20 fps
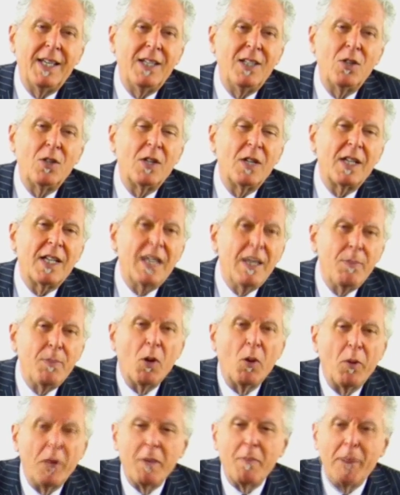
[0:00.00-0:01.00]
you're going to keep
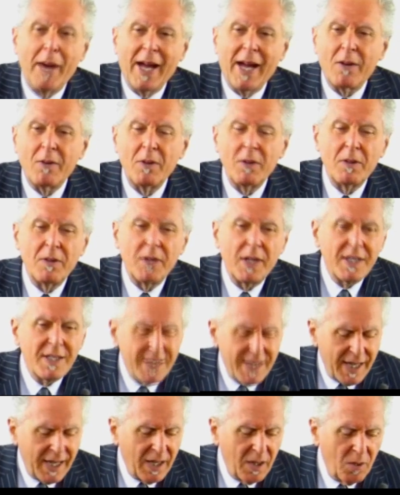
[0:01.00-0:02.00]
going back. Oh, that
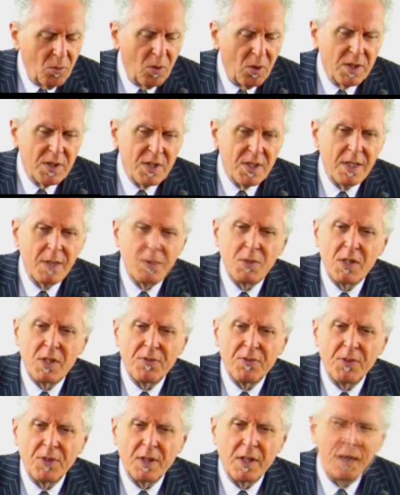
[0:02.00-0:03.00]
second one seems
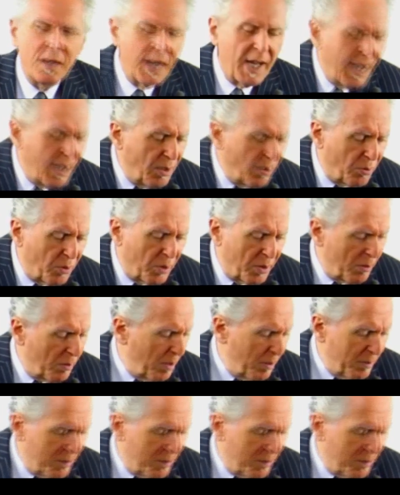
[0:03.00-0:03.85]
different than the eighth one.